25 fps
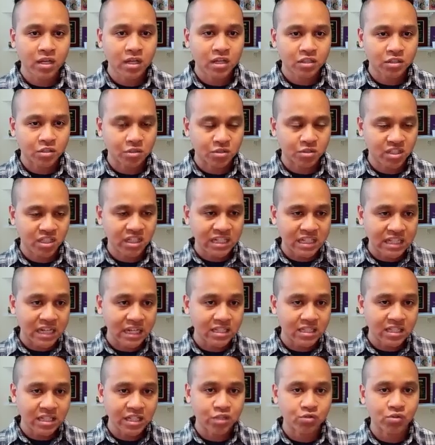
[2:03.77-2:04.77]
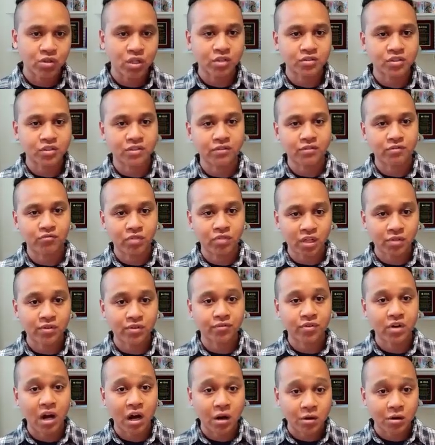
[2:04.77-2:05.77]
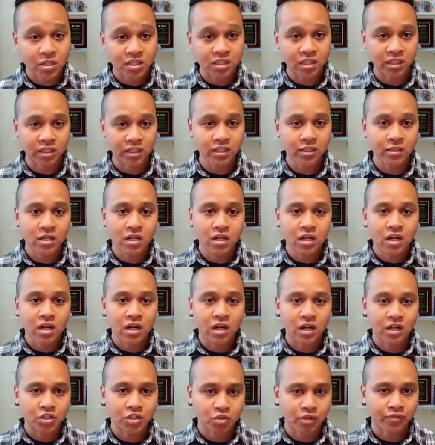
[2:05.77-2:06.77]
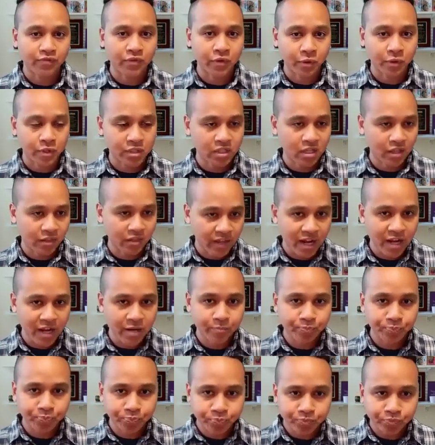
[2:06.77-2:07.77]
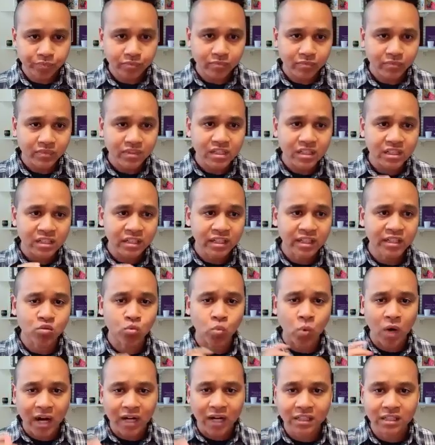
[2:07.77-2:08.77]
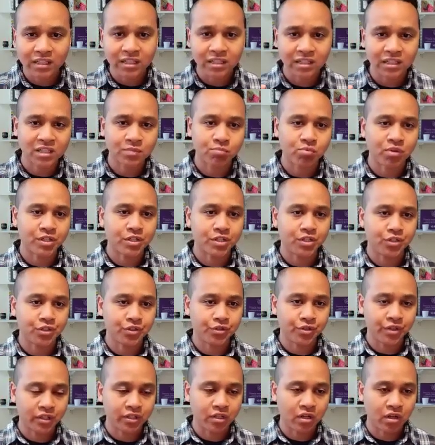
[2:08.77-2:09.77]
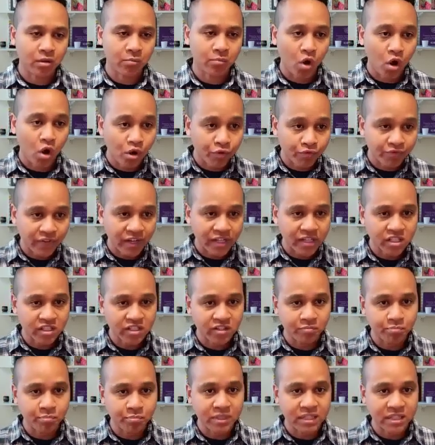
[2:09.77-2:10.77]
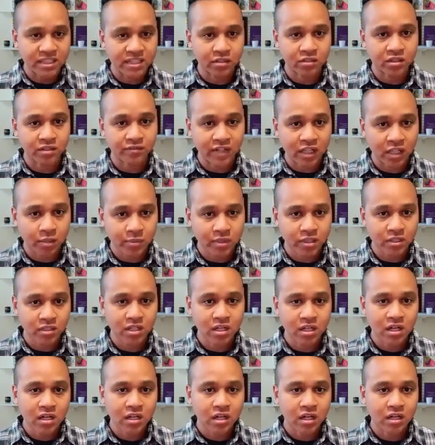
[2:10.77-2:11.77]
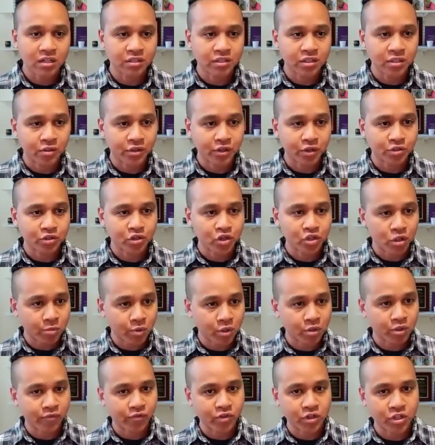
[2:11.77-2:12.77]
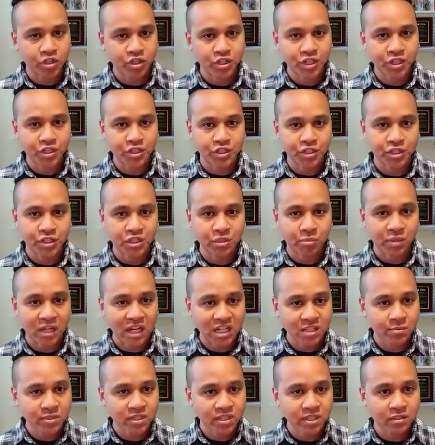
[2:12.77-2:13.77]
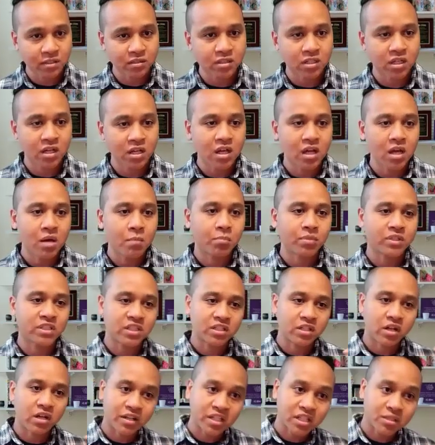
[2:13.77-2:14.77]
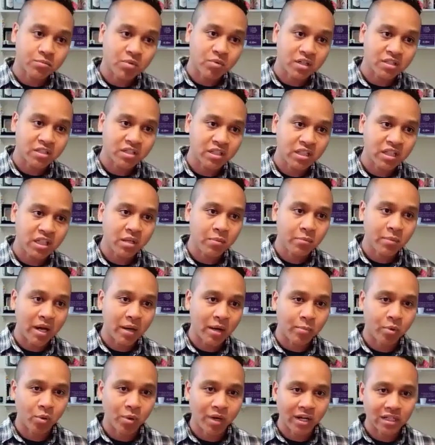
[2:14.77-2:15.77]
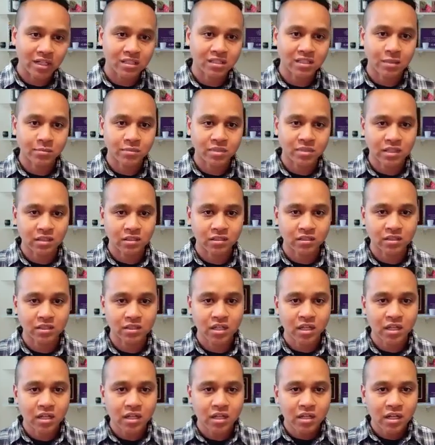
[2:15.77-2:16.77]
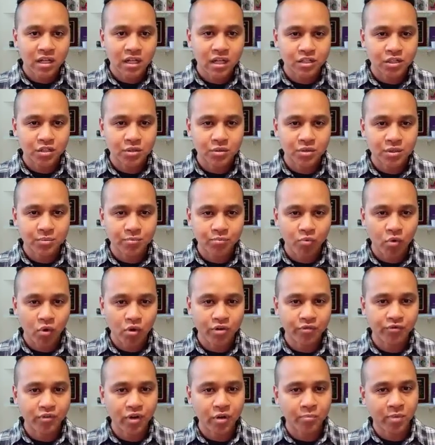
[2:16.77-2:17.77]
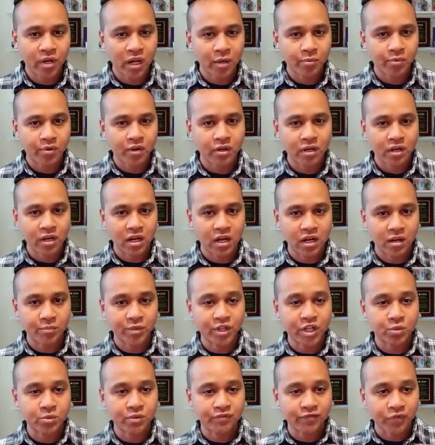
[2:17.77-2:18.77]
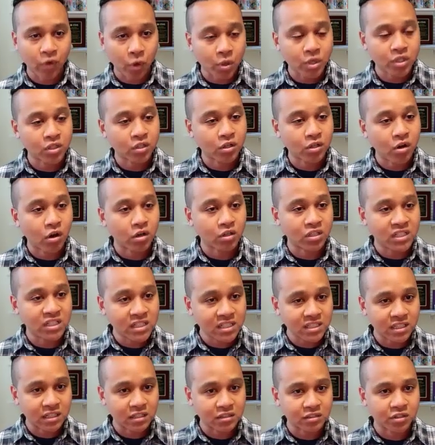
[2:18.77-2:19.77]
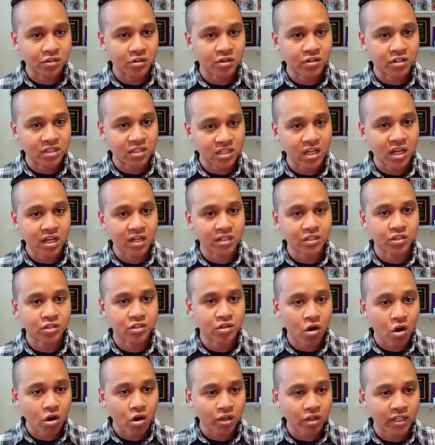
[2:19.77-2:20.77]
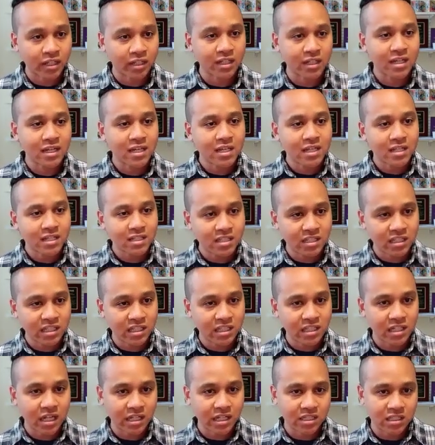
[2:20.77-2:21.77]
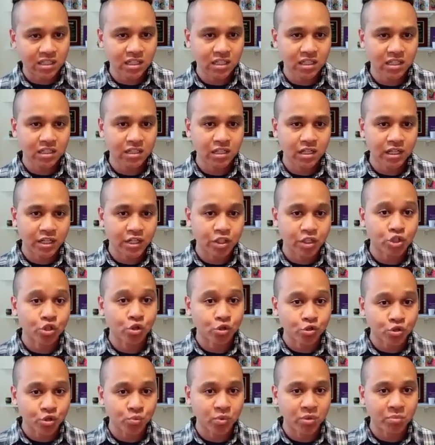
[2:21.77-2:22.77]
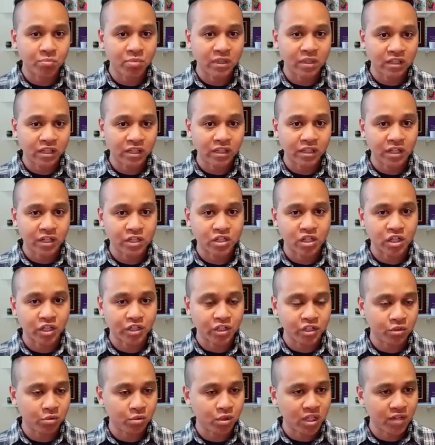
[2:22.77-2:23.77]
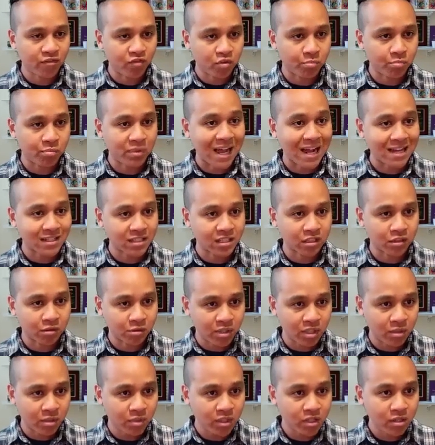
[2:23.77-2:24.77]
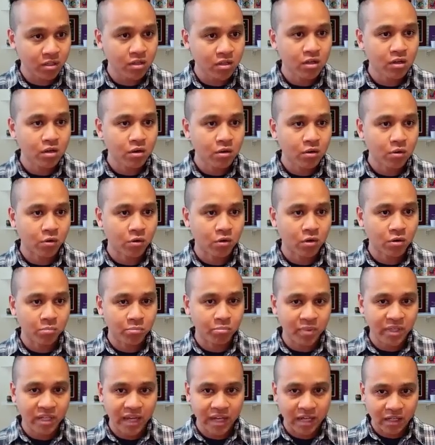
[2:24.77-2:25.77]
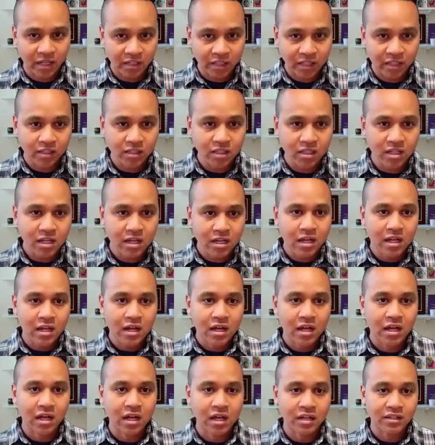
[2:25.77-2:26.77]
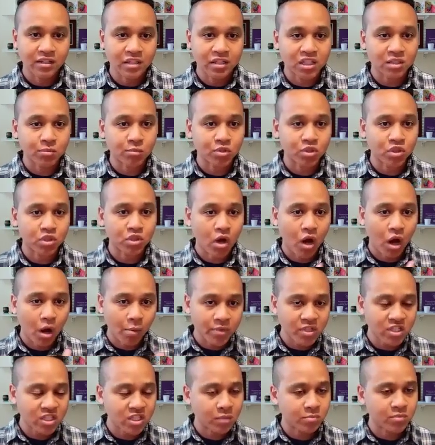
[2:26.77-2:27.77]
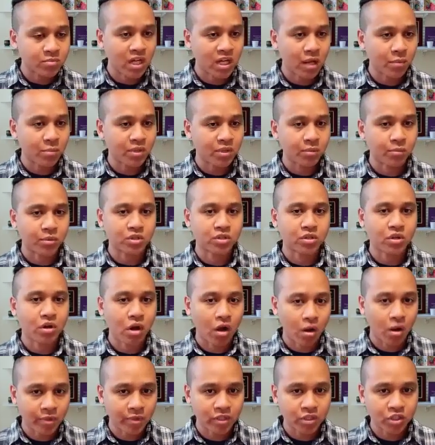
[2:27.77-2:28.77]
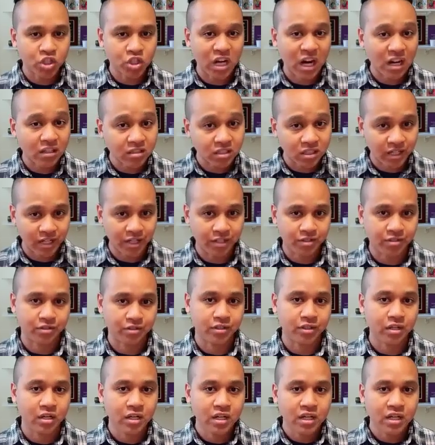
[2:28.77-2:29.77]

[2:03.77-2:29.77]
So CD19 is relevant for our study, so I'll focus on that. It's widely expressed during all phases of B cell development until their terminal differentiation into plasma cells, but it's not expressed in hematopoietic stem cells. And so it's important for our paper because we focus on CAR-T cells that are designed to target CD19 in children with B lineage acute lymphoblastic leukemia, or B-ALL. And this is the most common subtype and the most common childhood cancer.